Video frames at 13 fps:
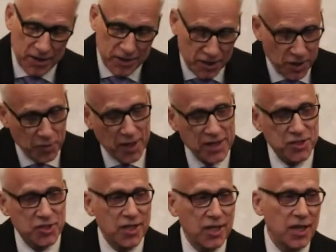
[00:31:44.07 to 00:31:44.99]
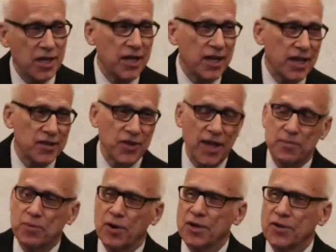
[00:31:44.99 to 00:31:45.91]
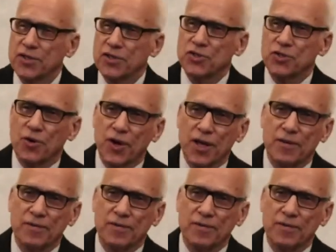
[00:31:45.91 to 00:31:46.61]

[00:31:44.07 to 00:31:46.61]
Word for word: know what I see in that part of the story?